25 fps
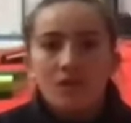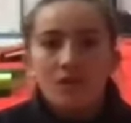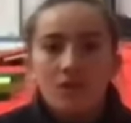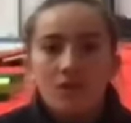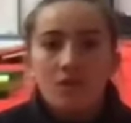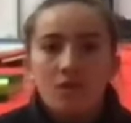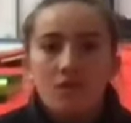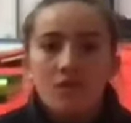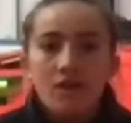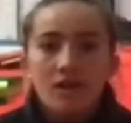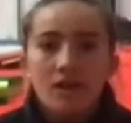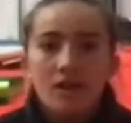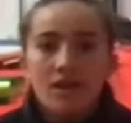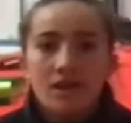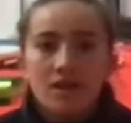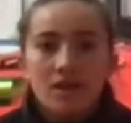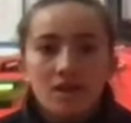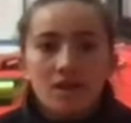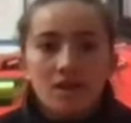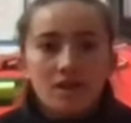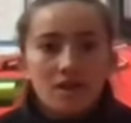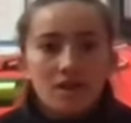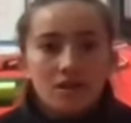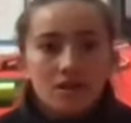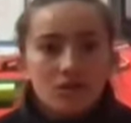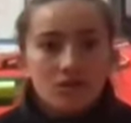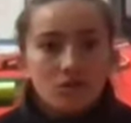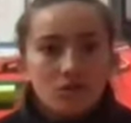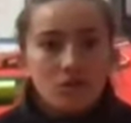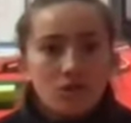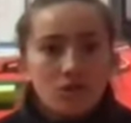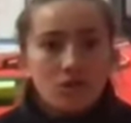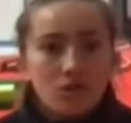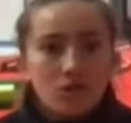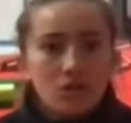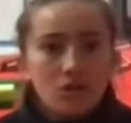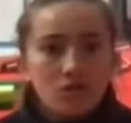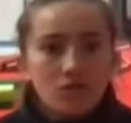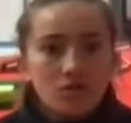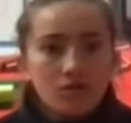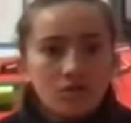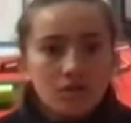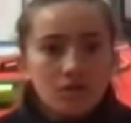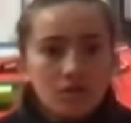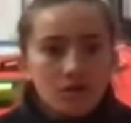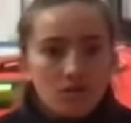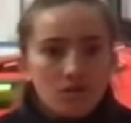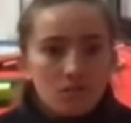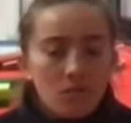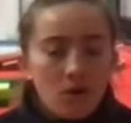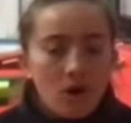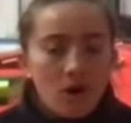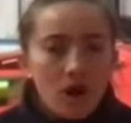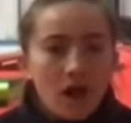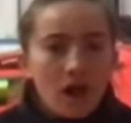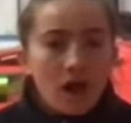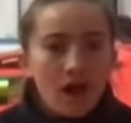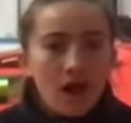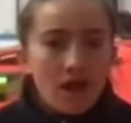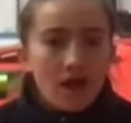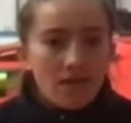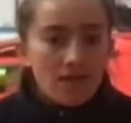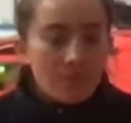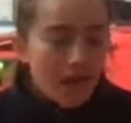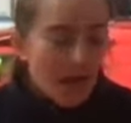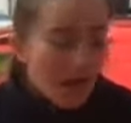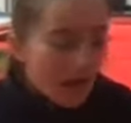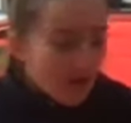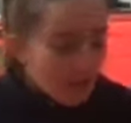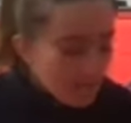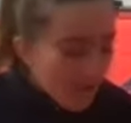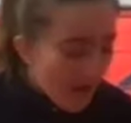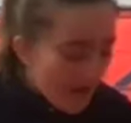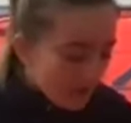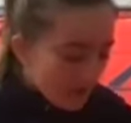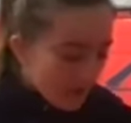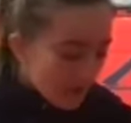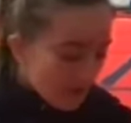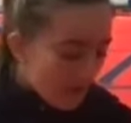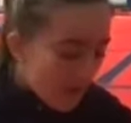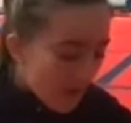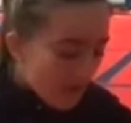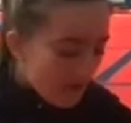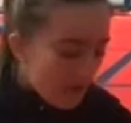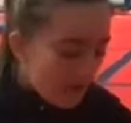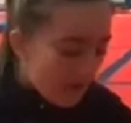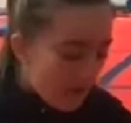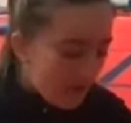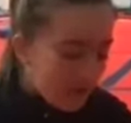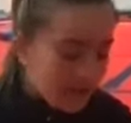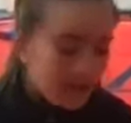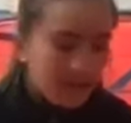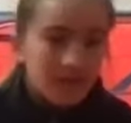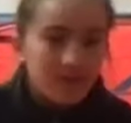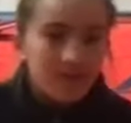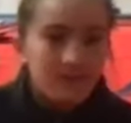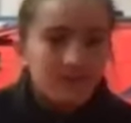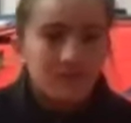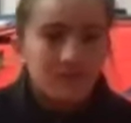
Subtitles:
3, 2, 1, and back to running.